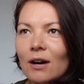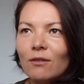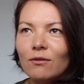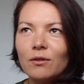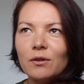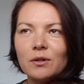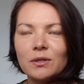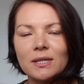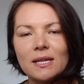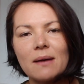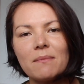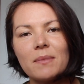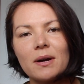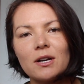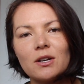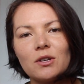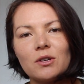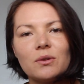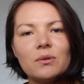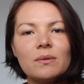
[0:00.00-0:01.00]
For
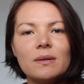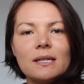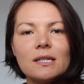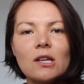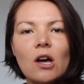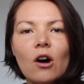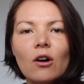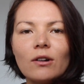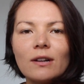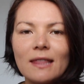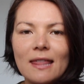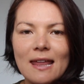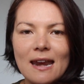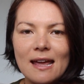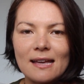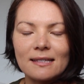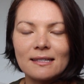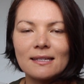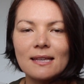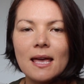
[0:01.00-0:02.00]
someone who is older than
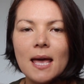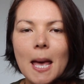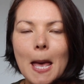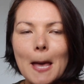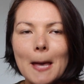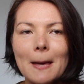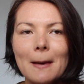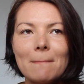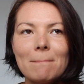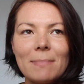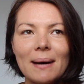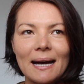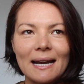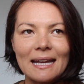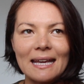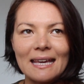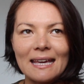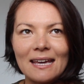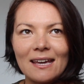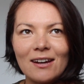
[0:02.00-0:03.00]
us. But
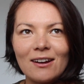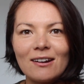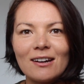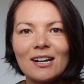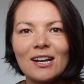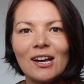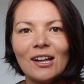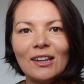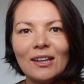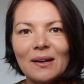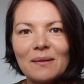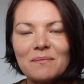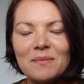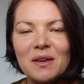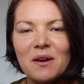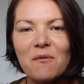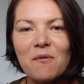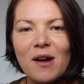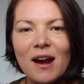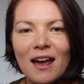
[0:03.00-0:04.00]
here in
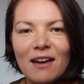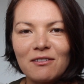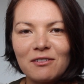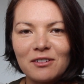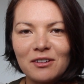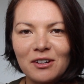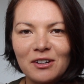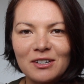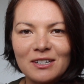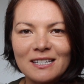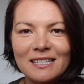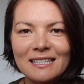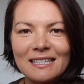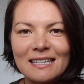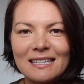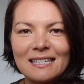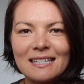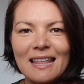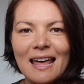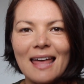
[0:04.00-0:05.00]
Colombia, what I've noticed
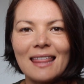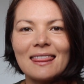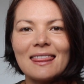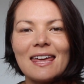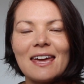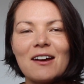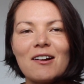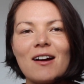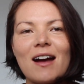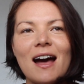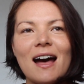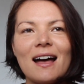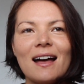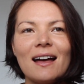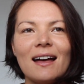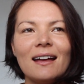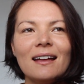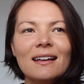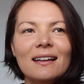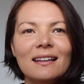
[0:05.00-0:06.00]
is that there
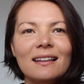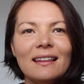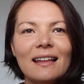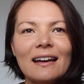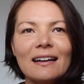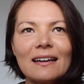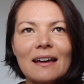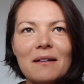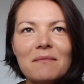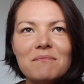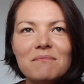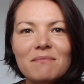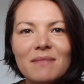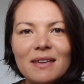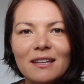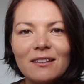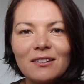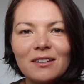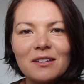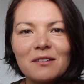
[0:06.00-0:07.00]
are like a
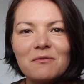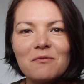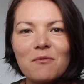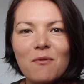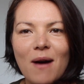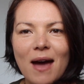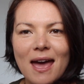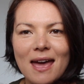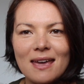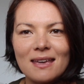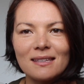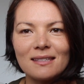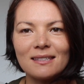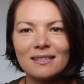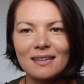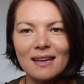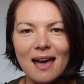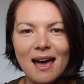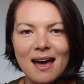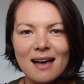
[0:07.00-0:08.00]
million ways
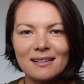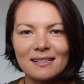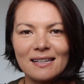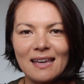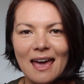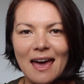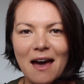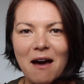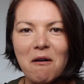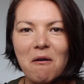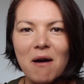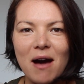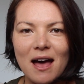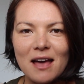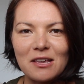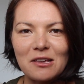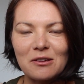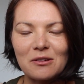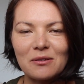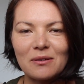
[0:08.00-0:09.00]
to ask how are
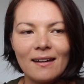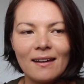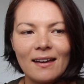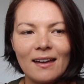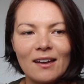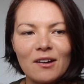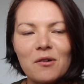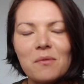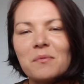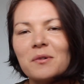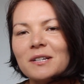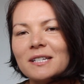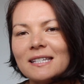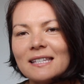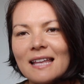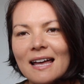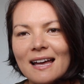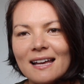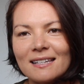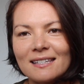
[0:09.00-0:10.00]
you. ¿Cómo
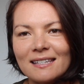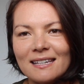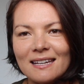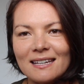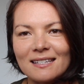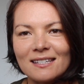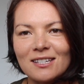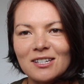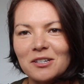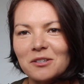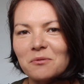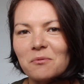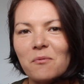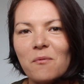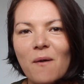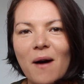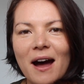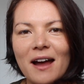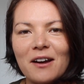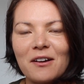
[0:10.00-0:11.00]
estás? Is just
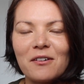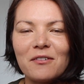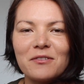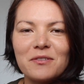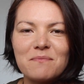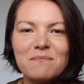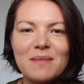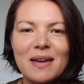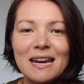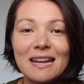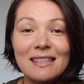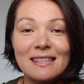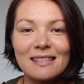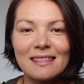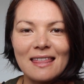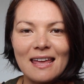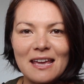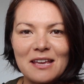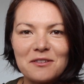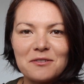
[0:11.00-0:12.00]
one of the many that
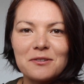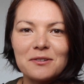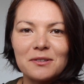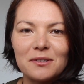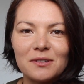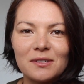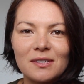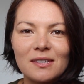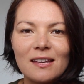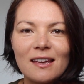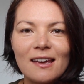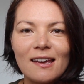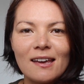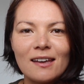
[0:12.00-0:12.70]
they use.